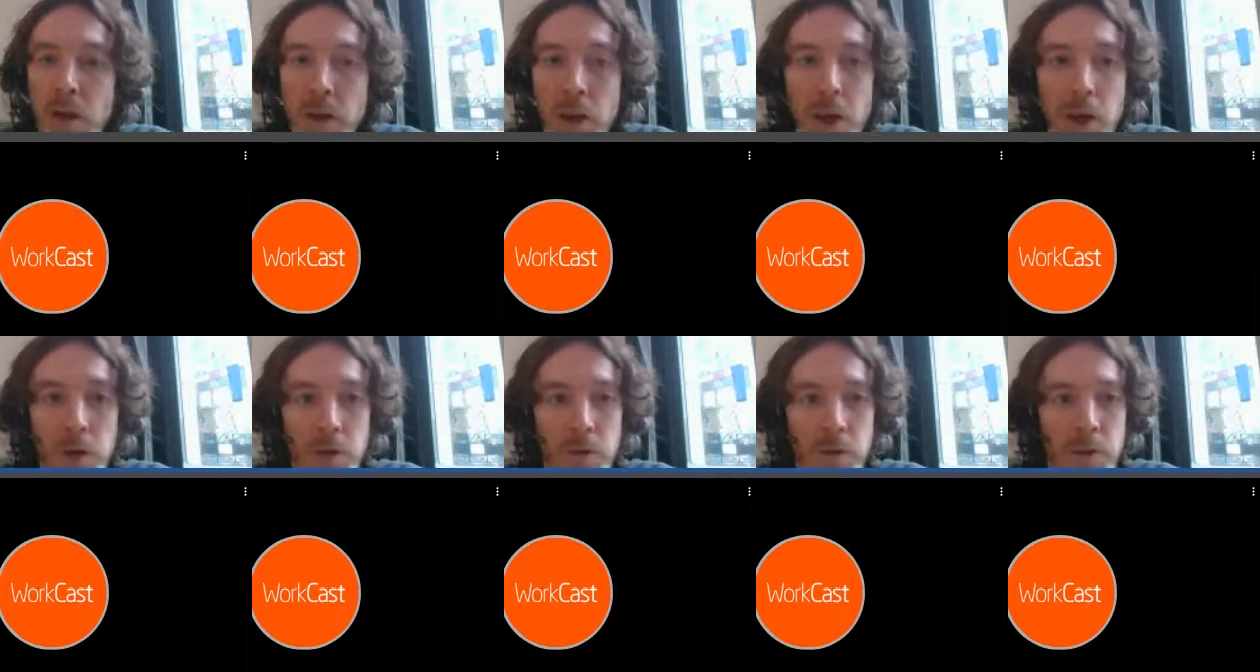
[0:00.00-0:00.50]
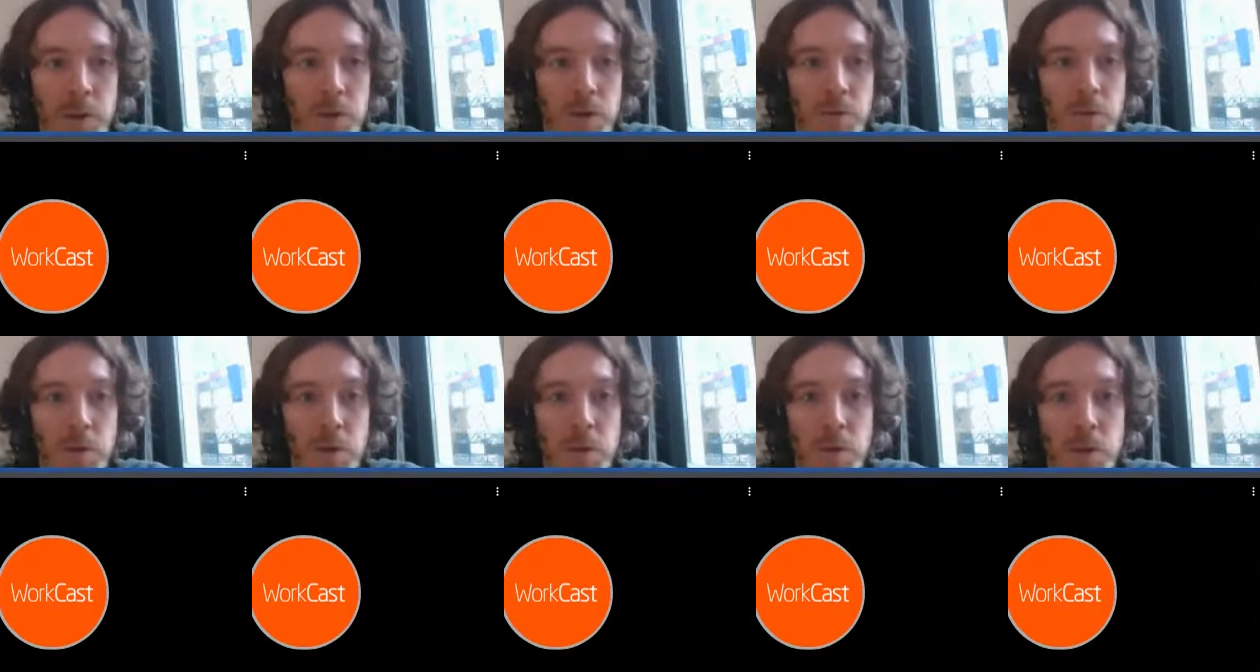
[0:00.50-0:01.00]
No,
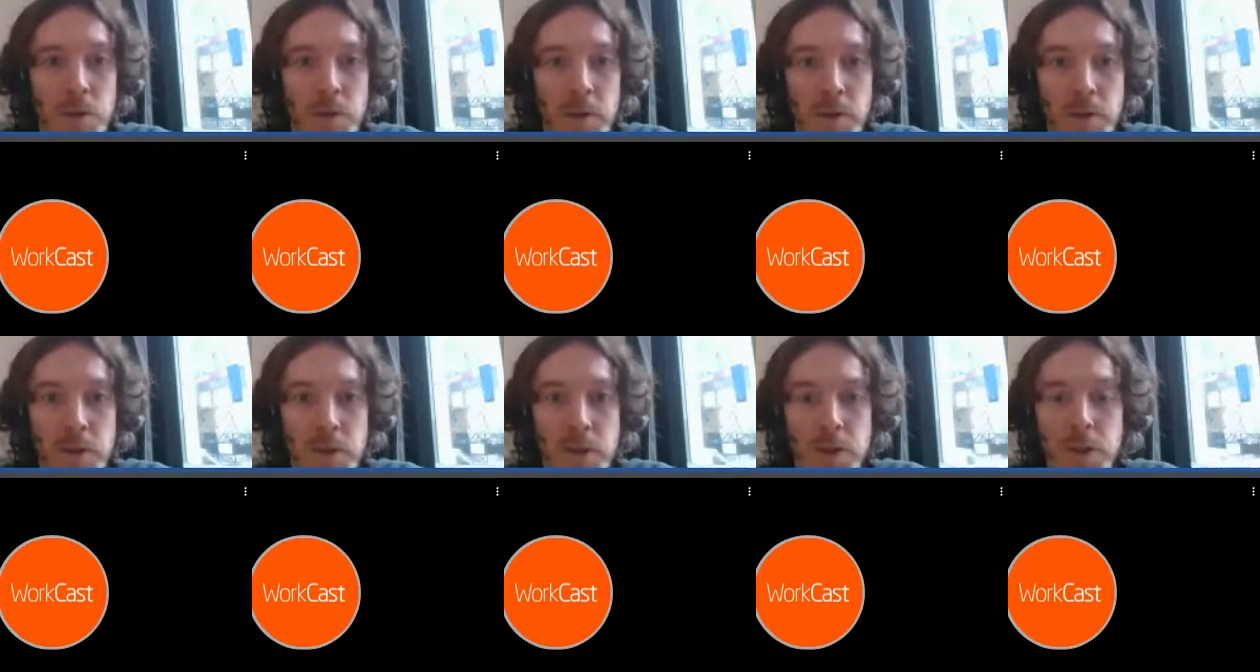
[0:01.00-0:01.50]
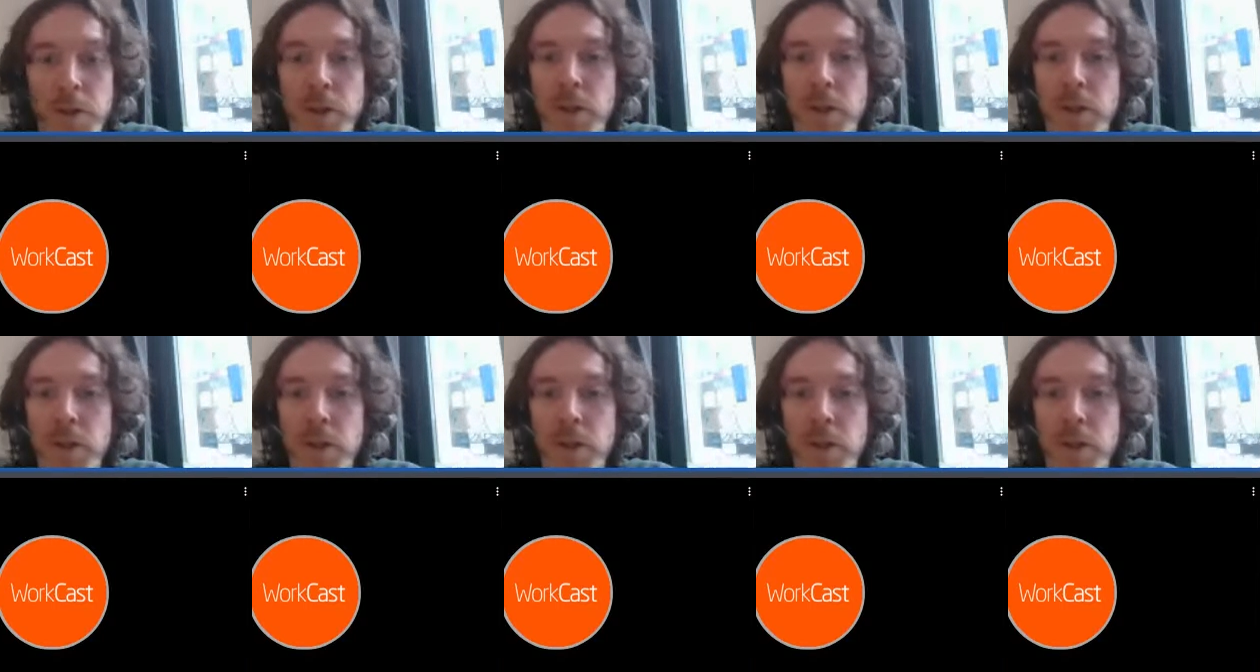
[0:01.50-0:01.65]
thanks very much for that, Richard.